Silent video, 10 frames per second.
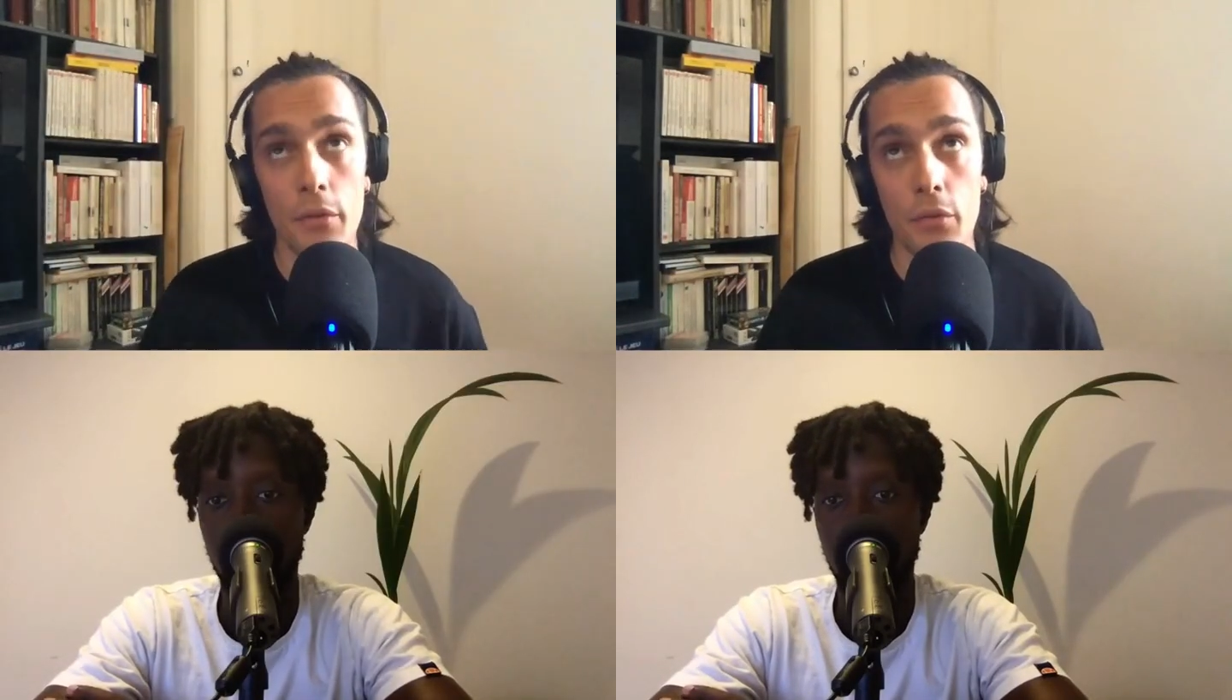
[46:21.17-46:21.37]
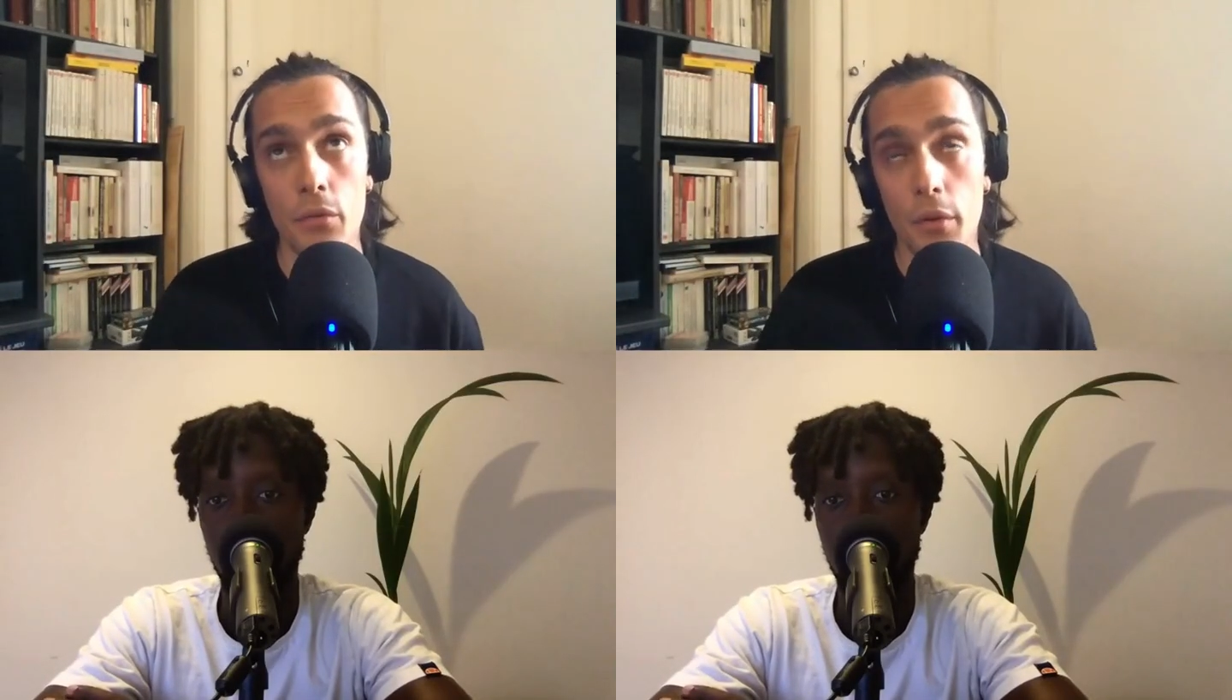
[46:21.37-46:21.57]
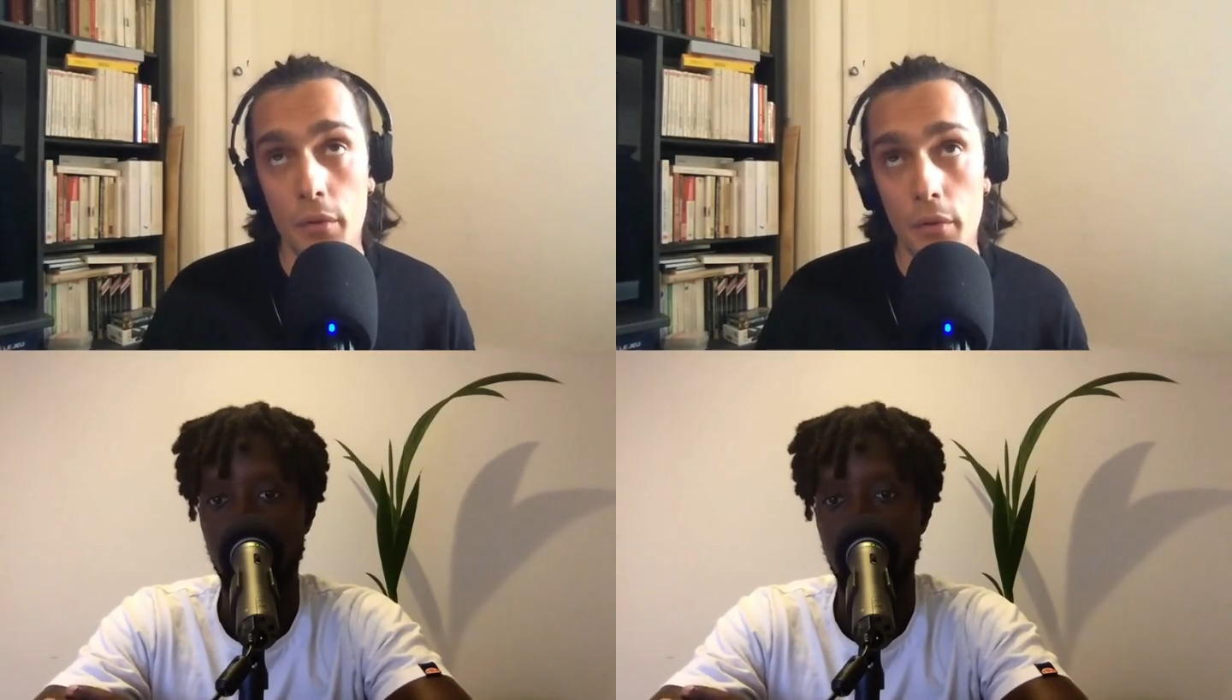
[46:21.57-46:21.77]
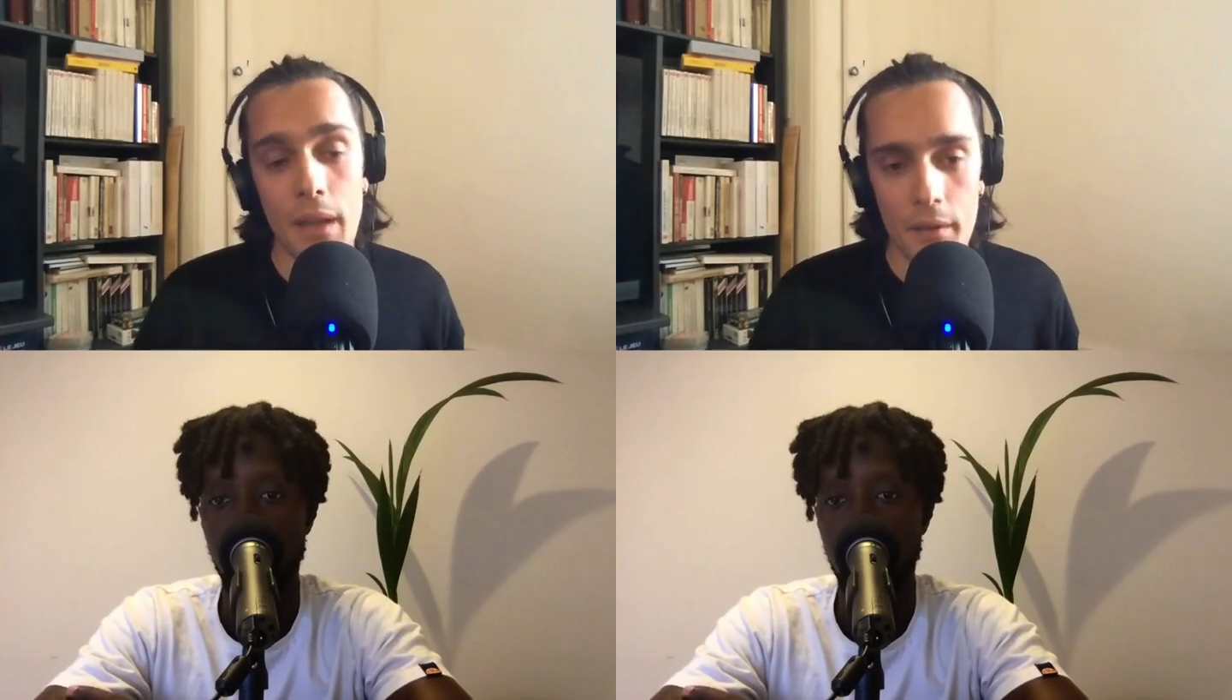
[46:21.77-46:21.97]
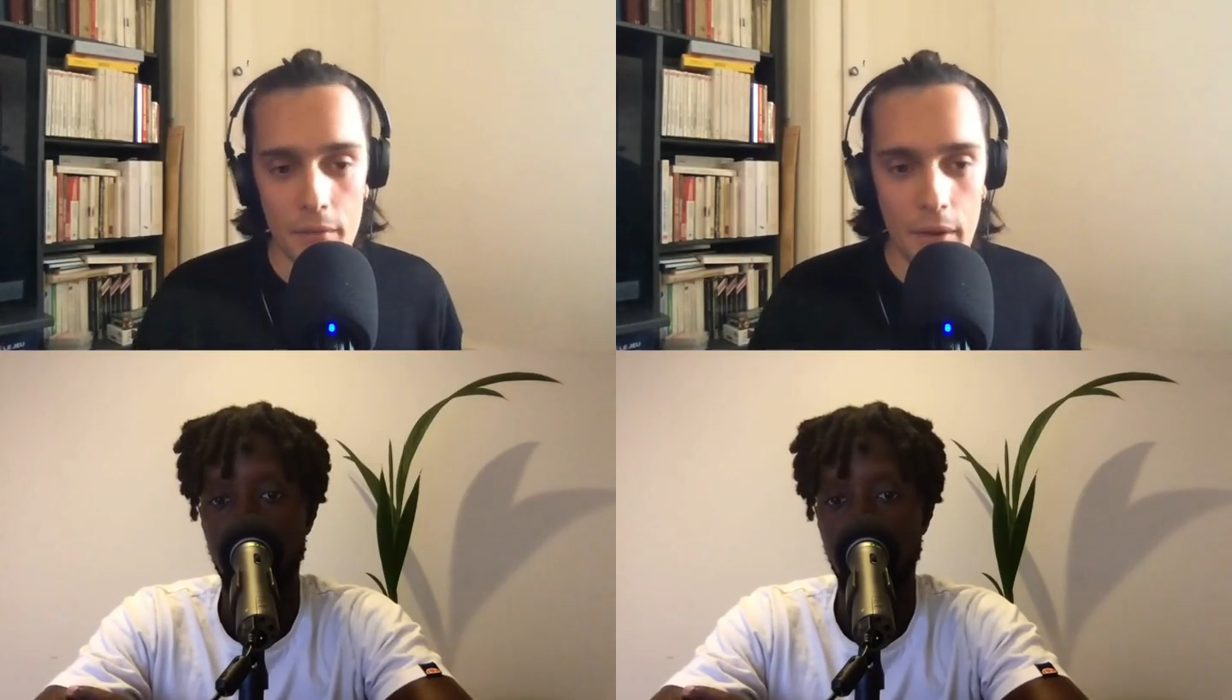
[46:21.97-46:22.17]
Two
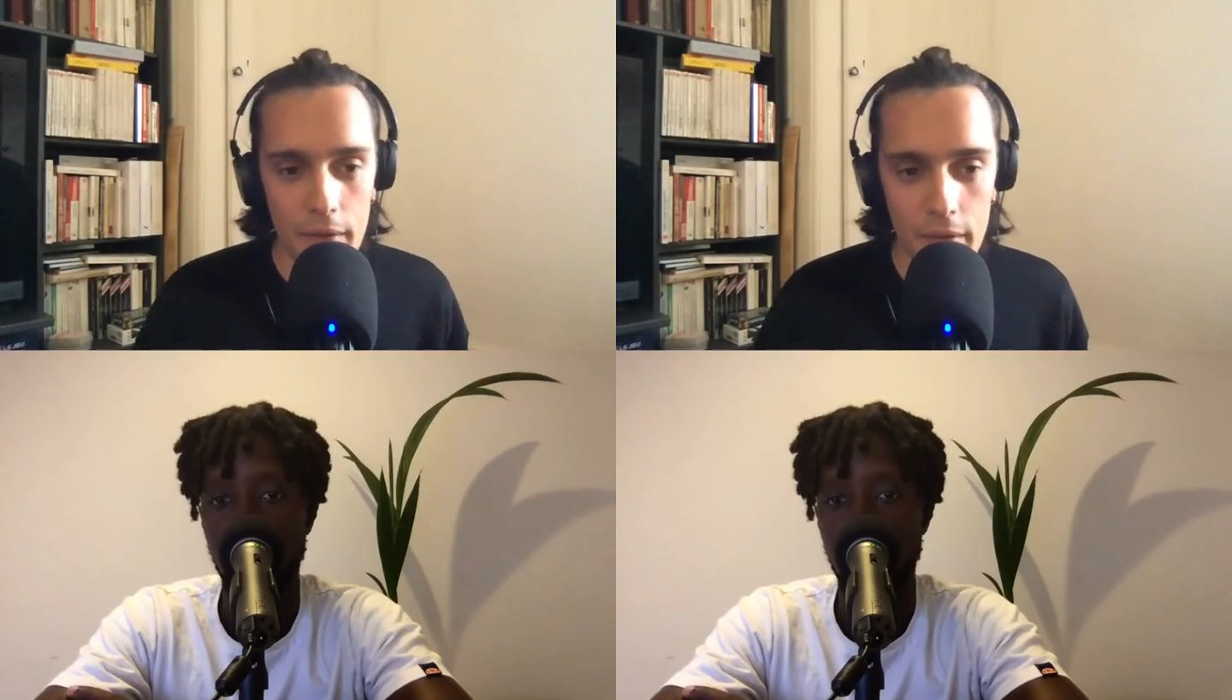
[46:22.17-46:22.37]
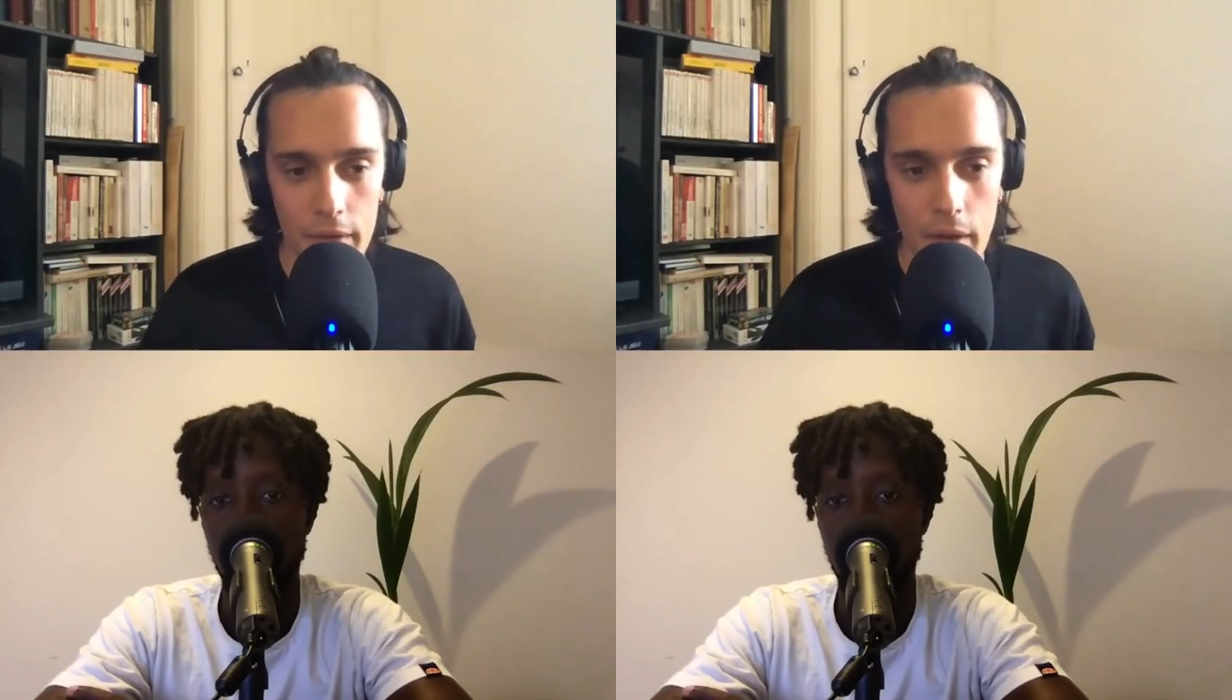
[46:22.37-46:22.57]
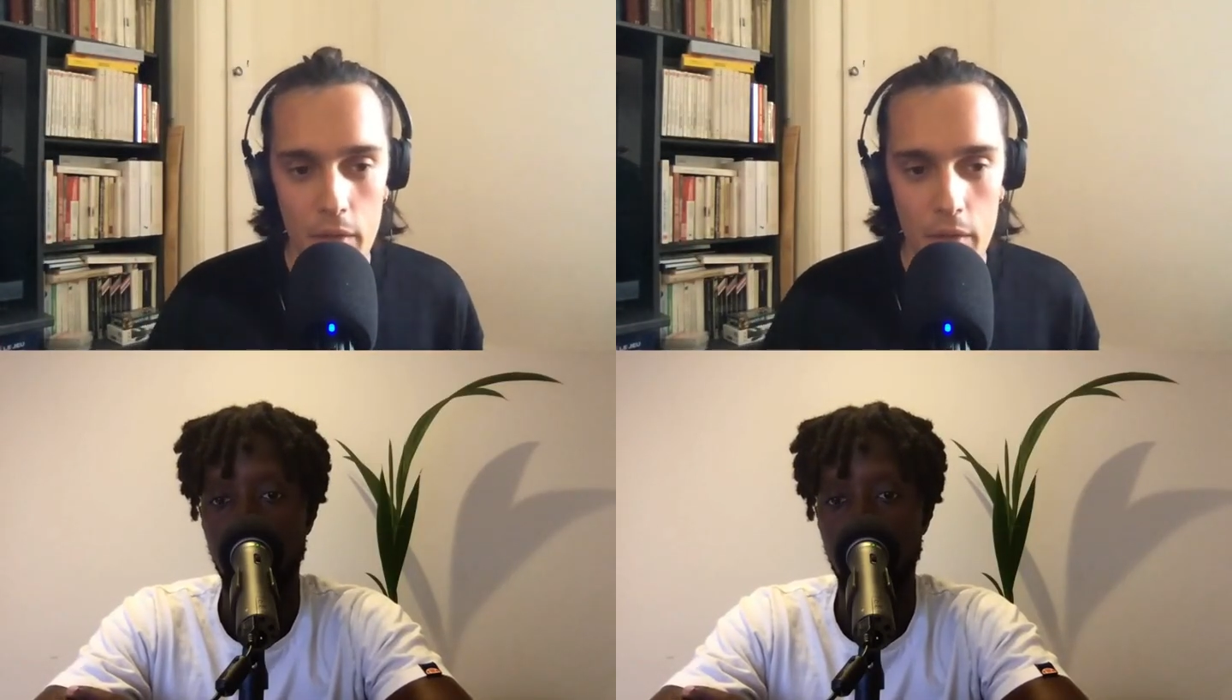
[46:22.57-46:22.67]
other advices